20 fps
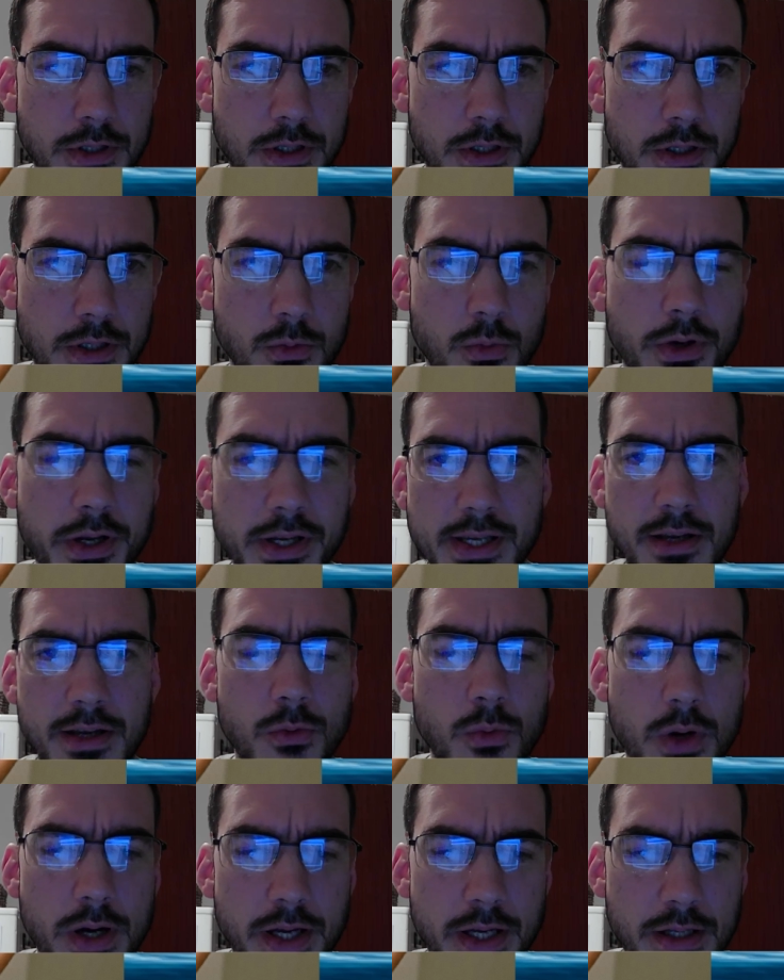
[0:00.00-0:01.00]
They want to get
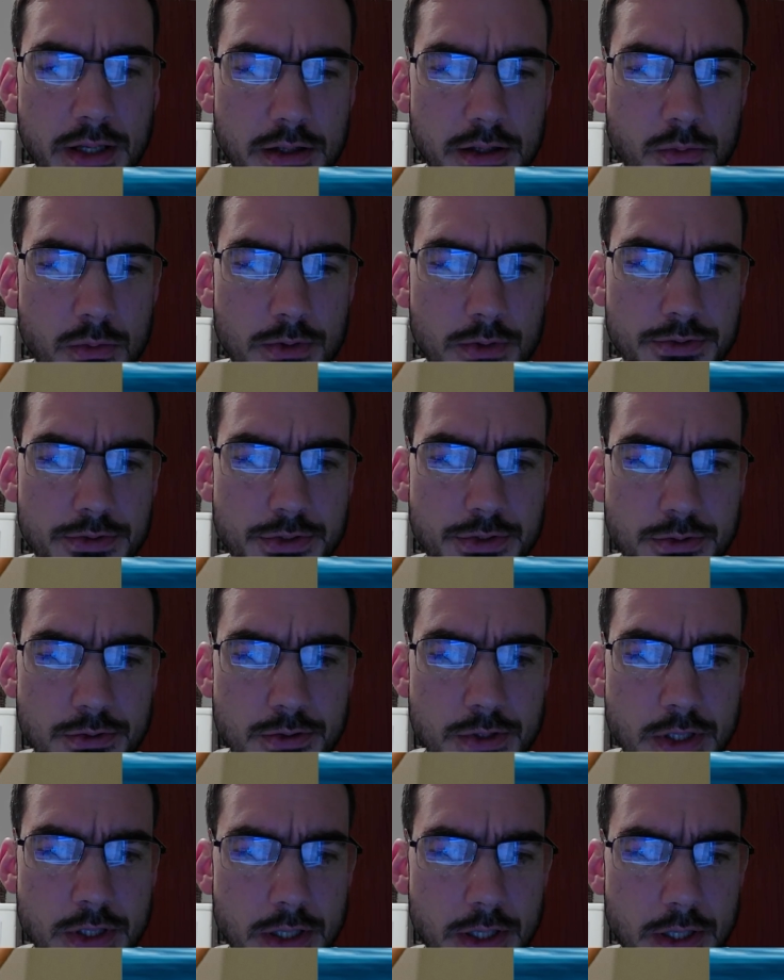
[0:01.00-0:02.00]
away. They want to
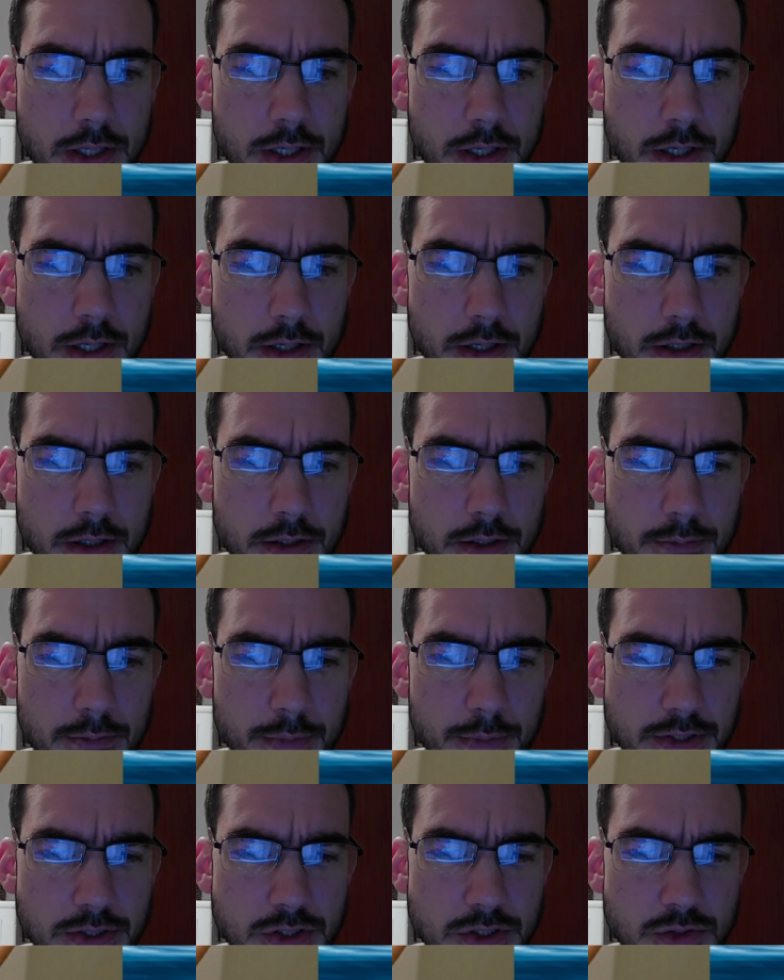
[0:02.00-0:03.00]

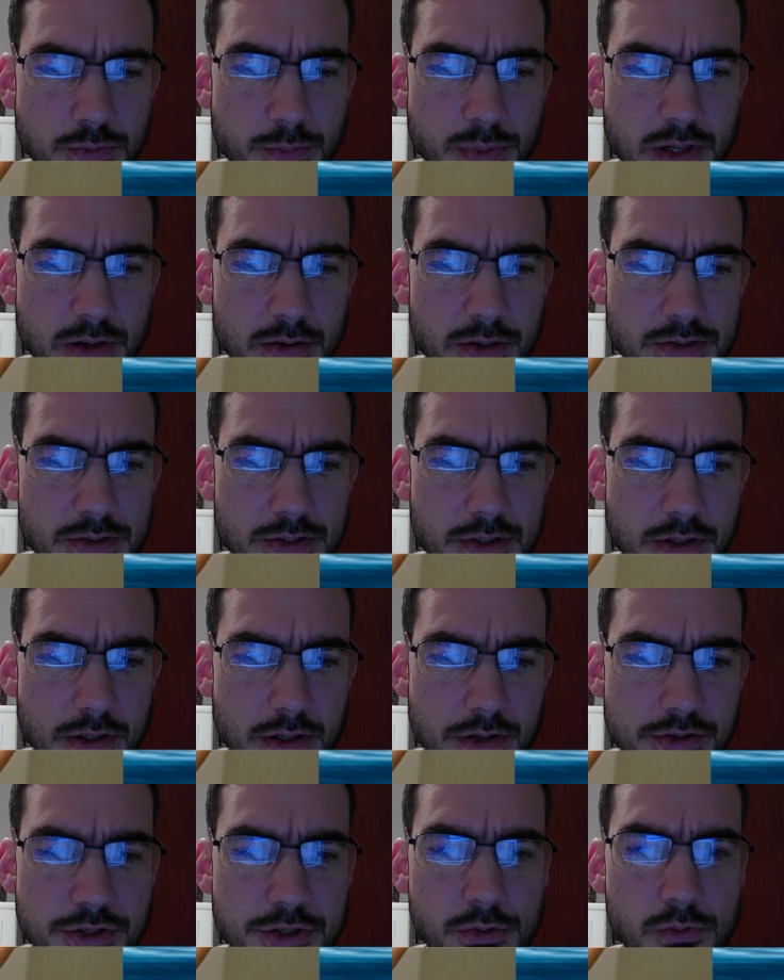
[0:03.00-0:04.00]
experience a
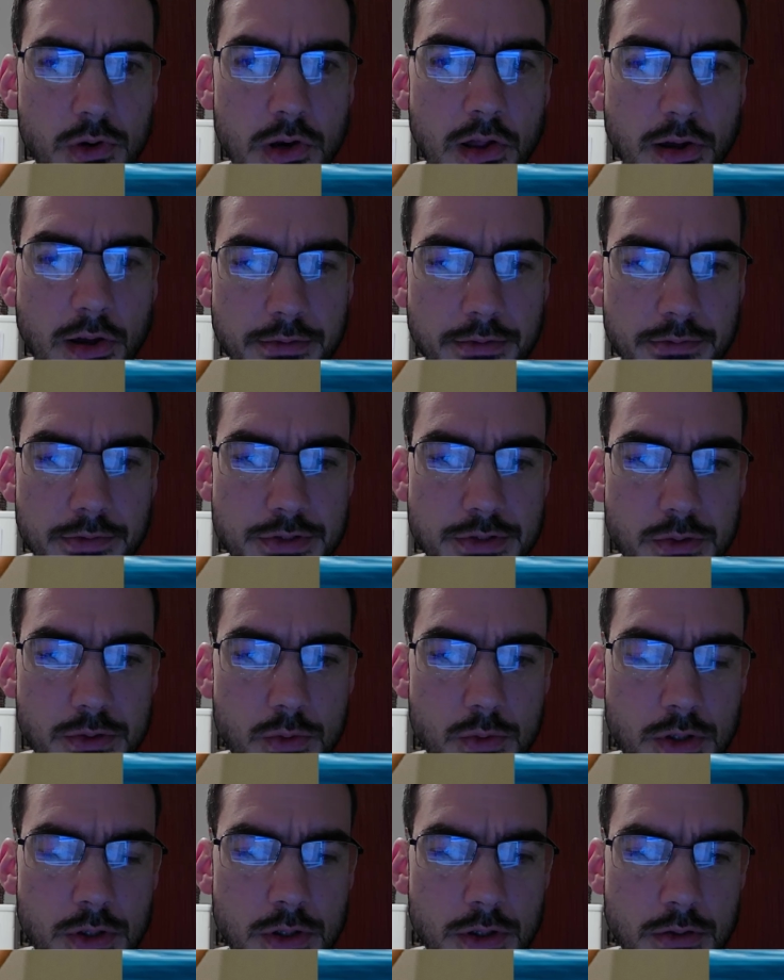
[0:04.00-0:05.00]
new life, as it were.